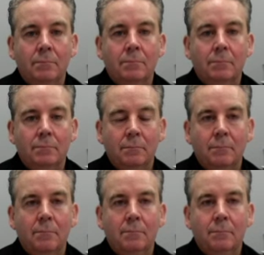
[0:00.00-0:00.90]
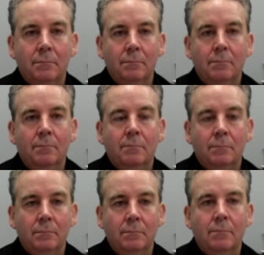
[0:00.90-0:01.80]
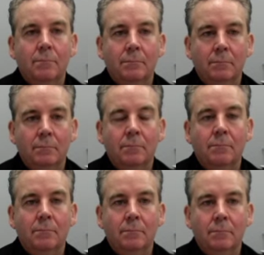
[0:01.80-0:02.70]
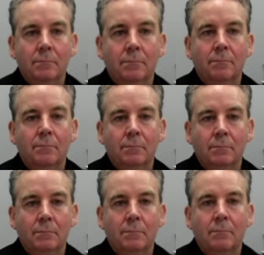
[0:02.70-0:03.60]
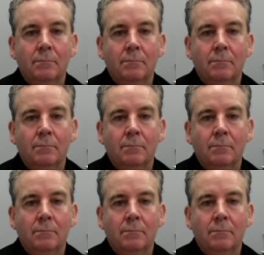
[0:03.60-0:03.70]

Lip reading: The person shown says nothing.